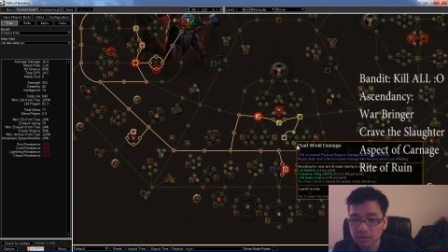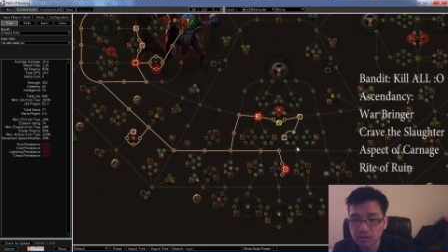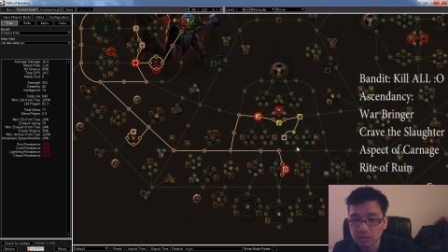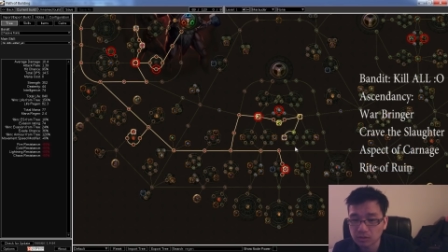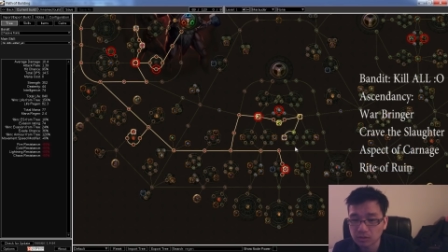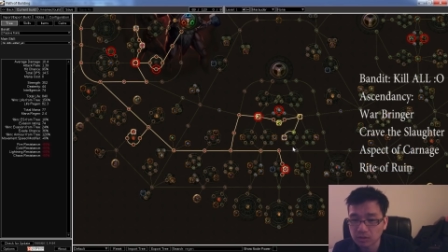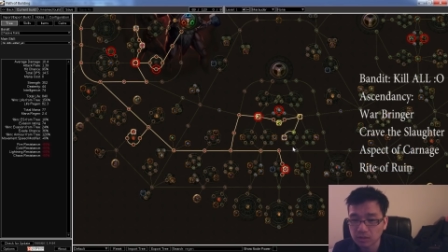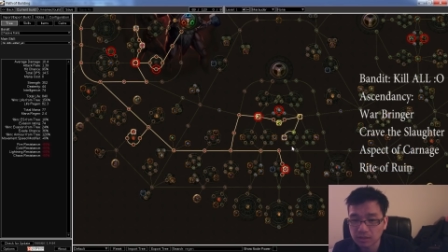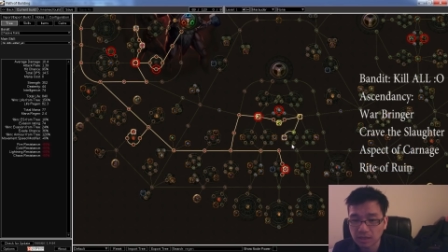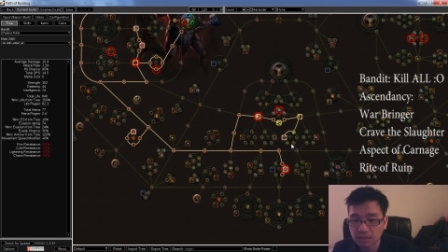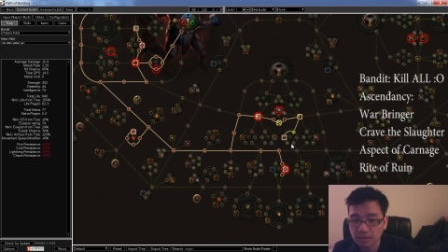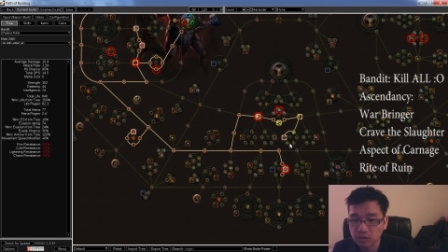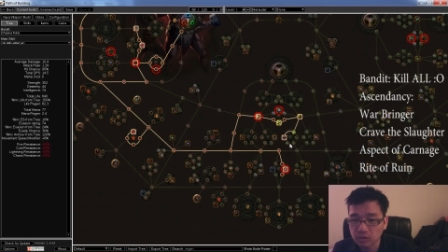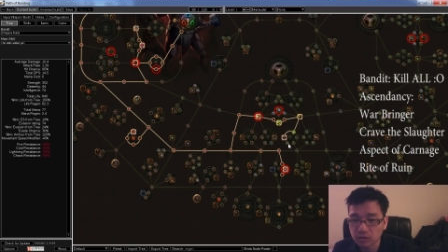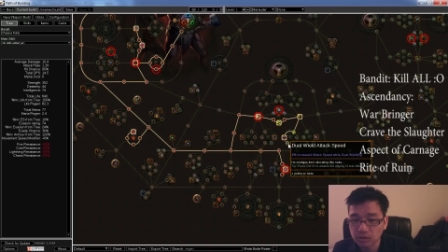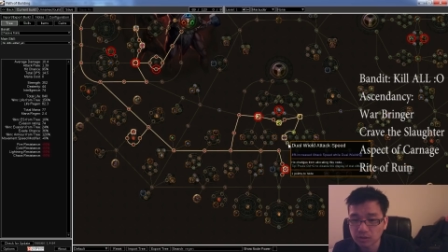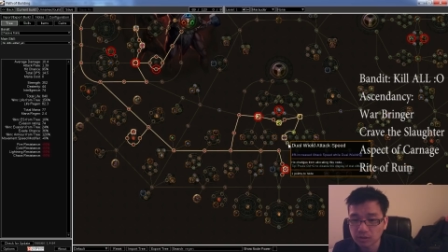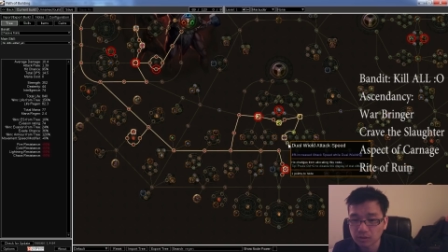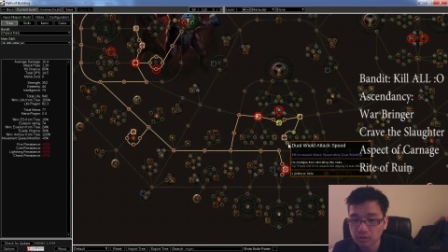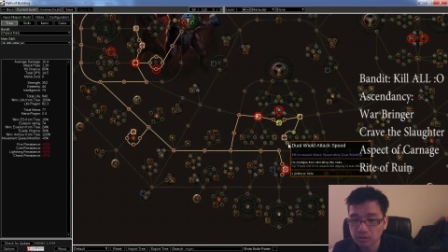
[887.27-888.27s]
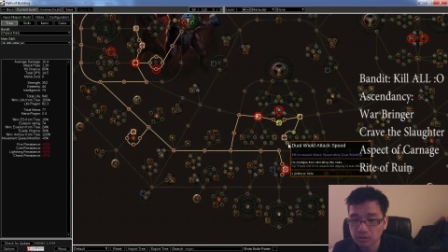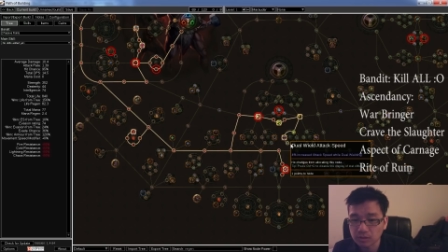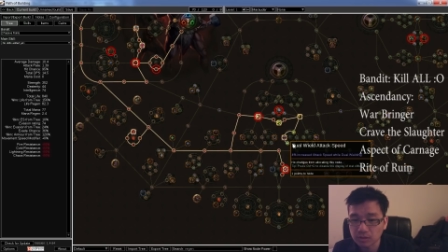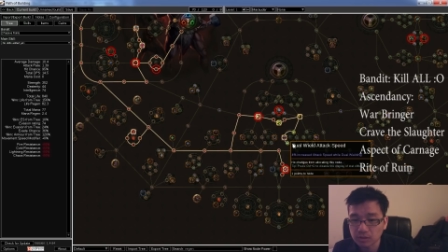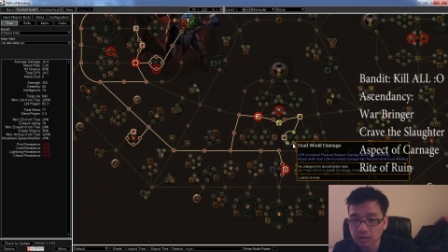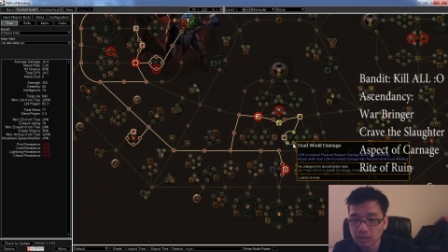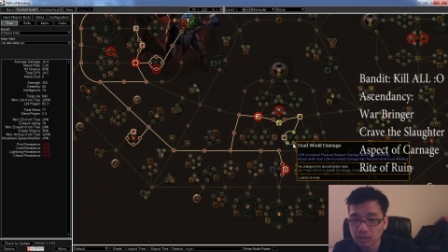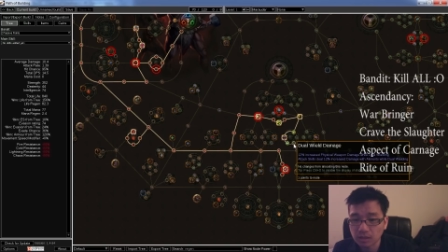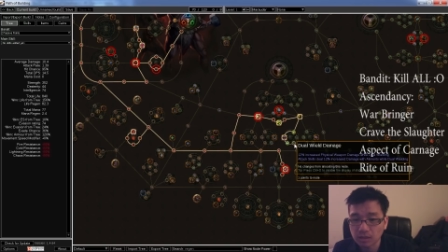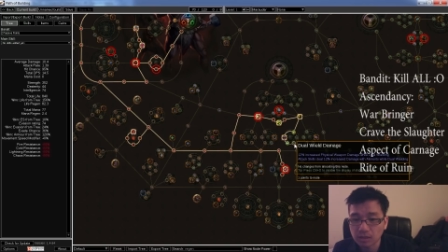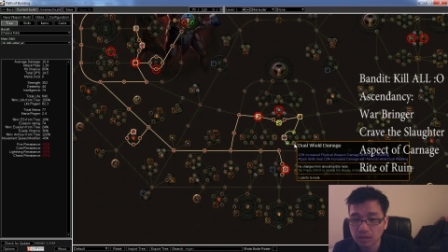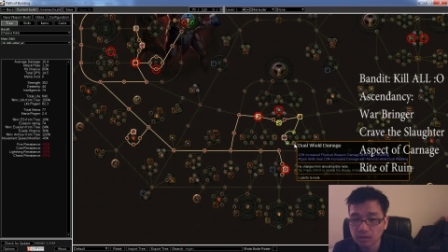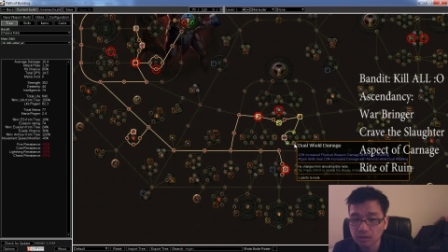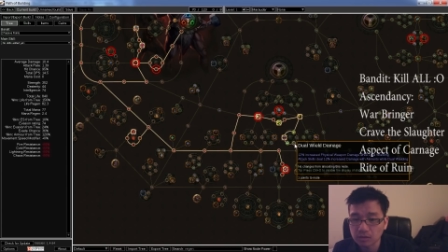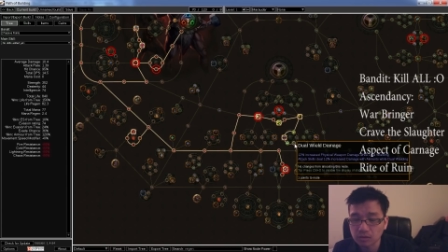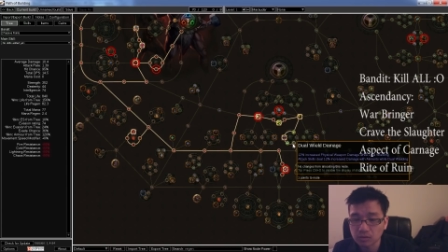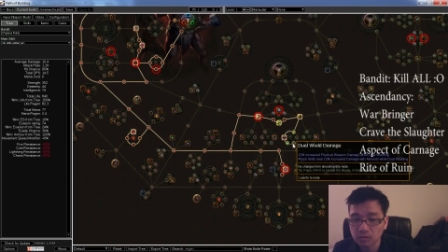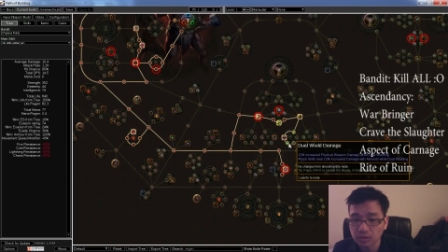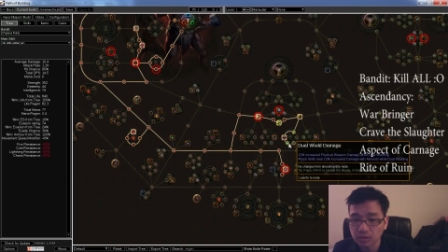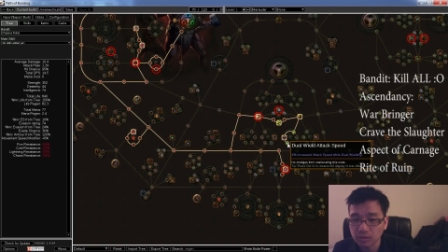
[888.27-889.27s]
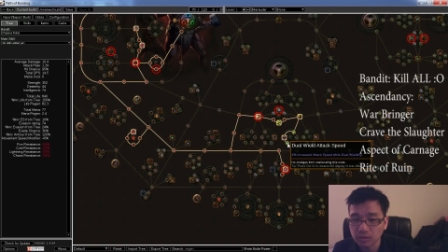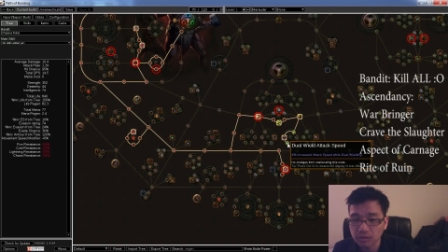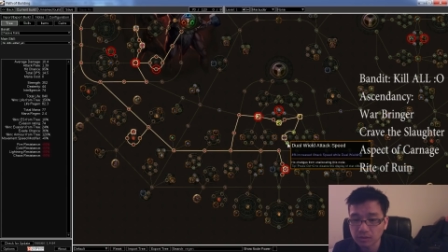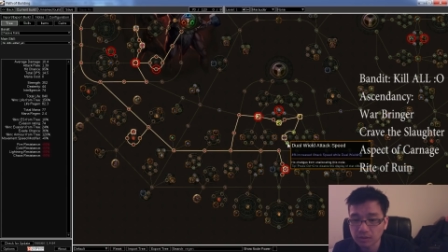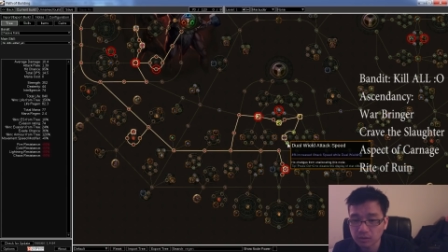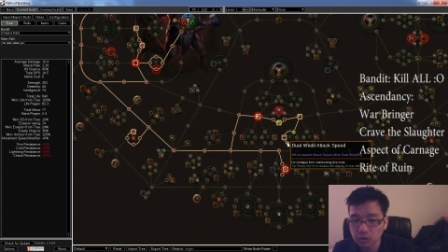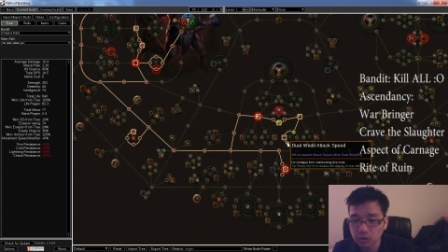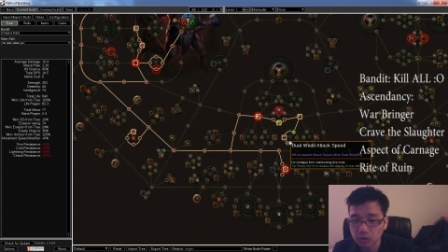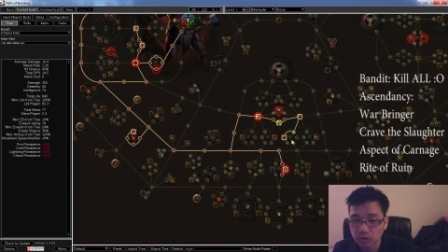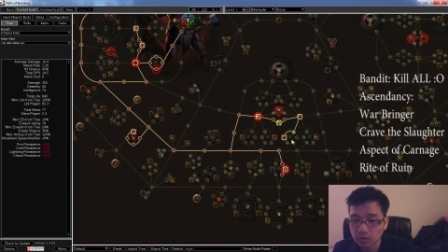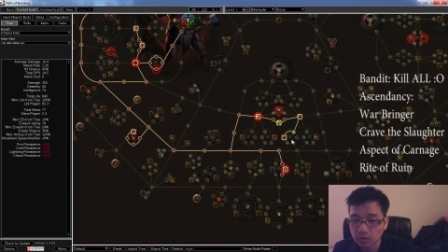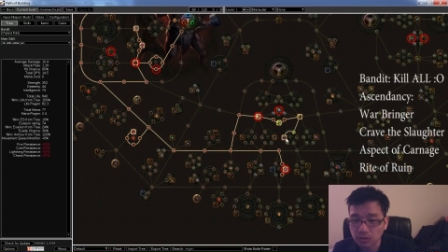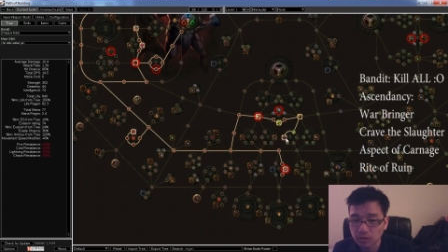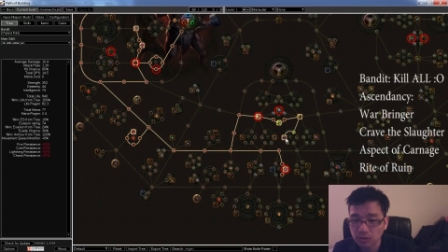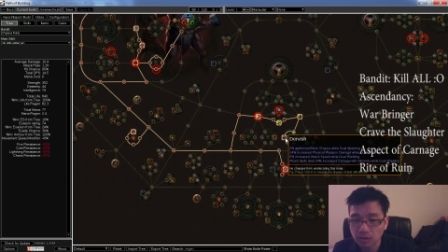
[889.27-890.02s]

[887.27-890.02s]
the damage nodes. Uh, do wielding, sure.